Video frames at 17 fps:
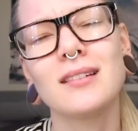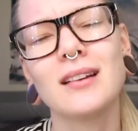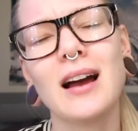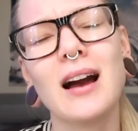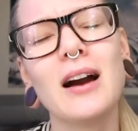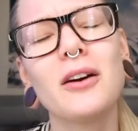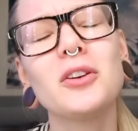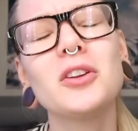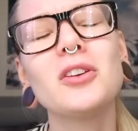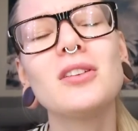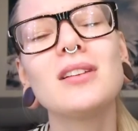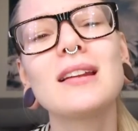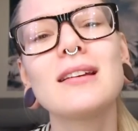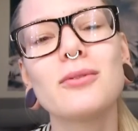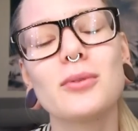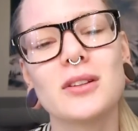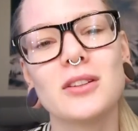how do you
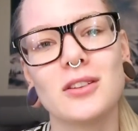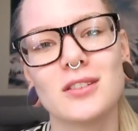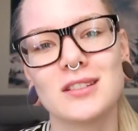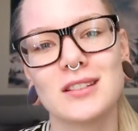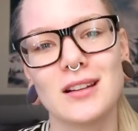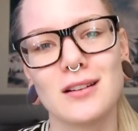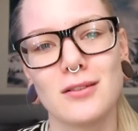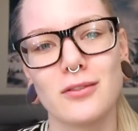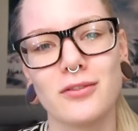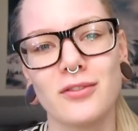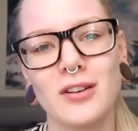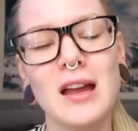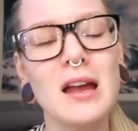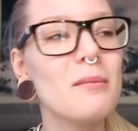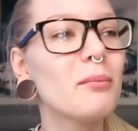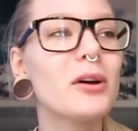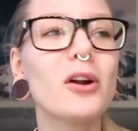live with yourself?
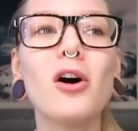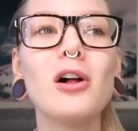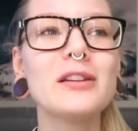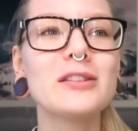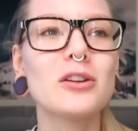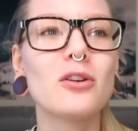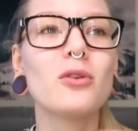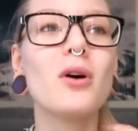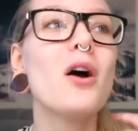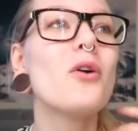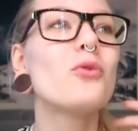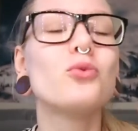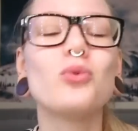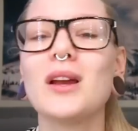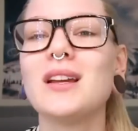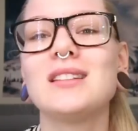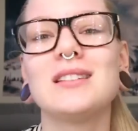But also,
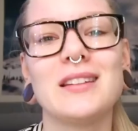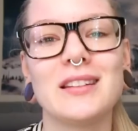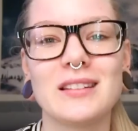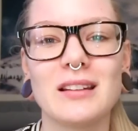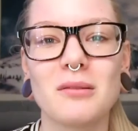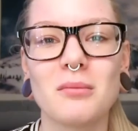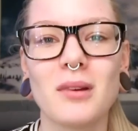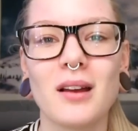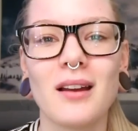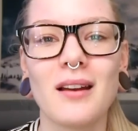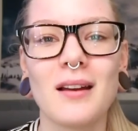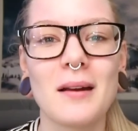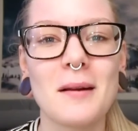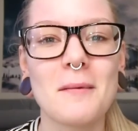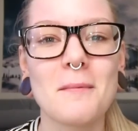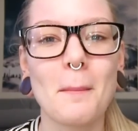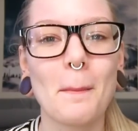racism.
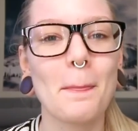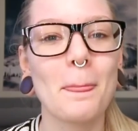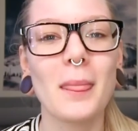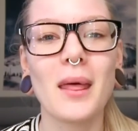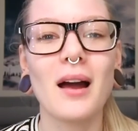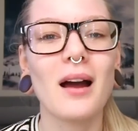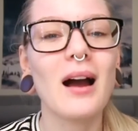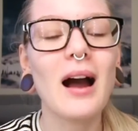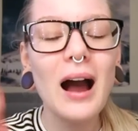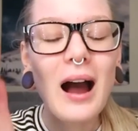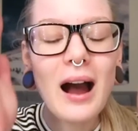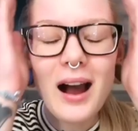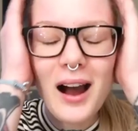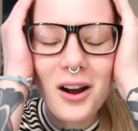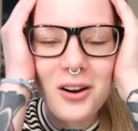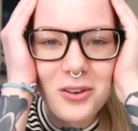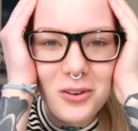
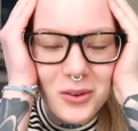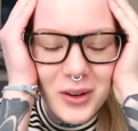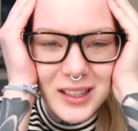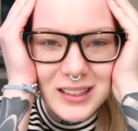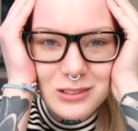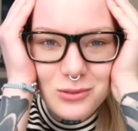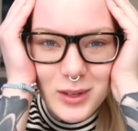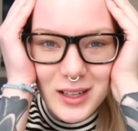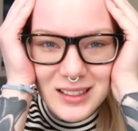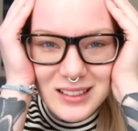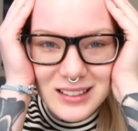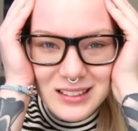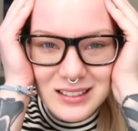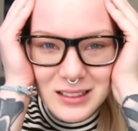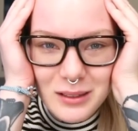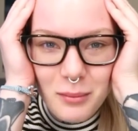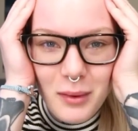How is
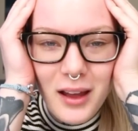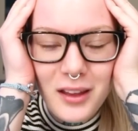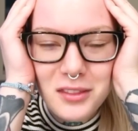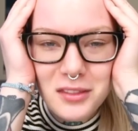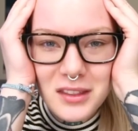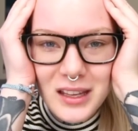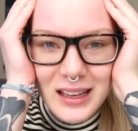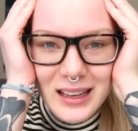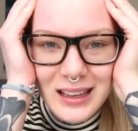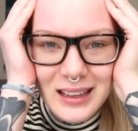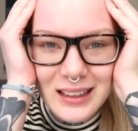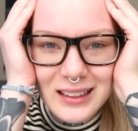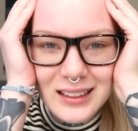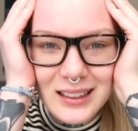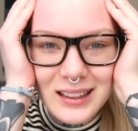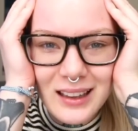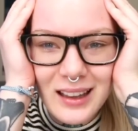racism a
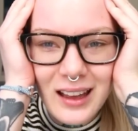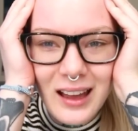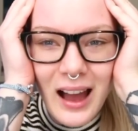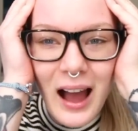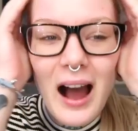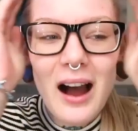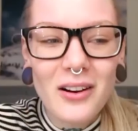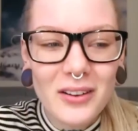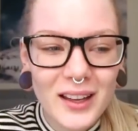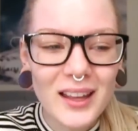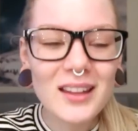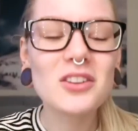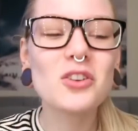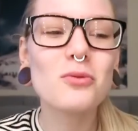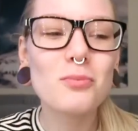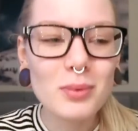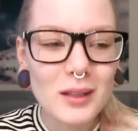thing? How
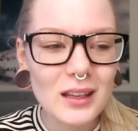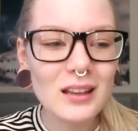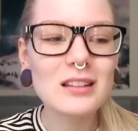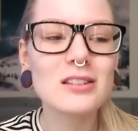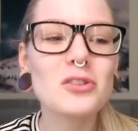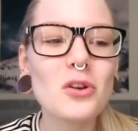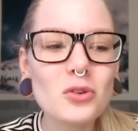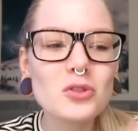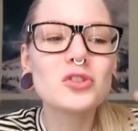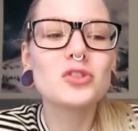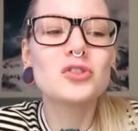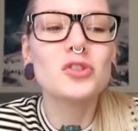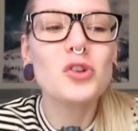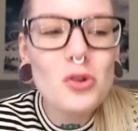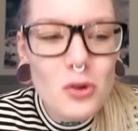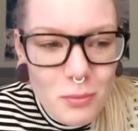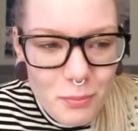can you be so
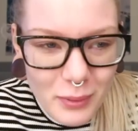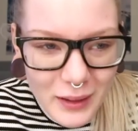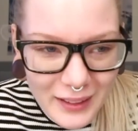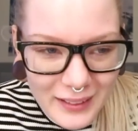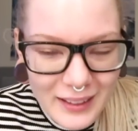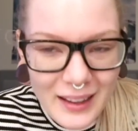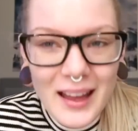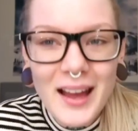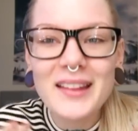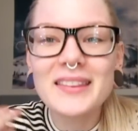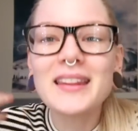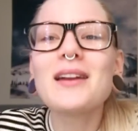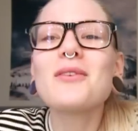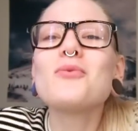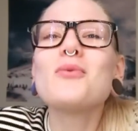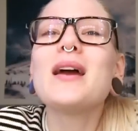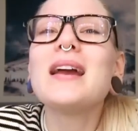stupid
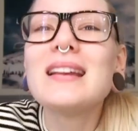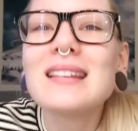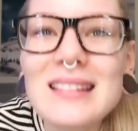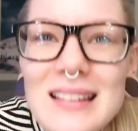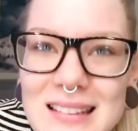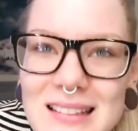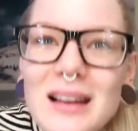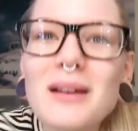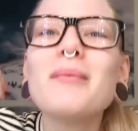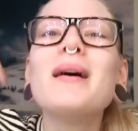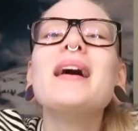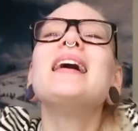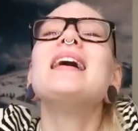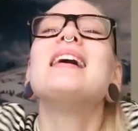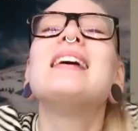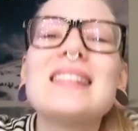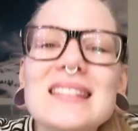that racism
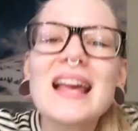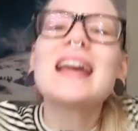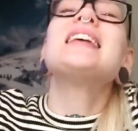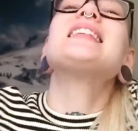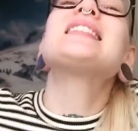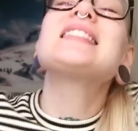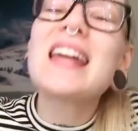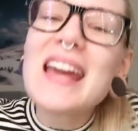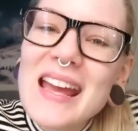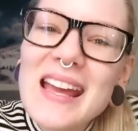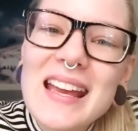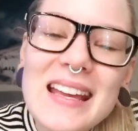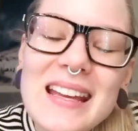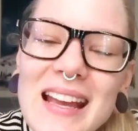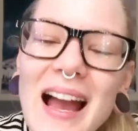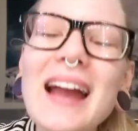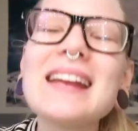is a
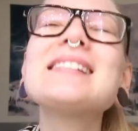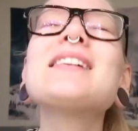thing? I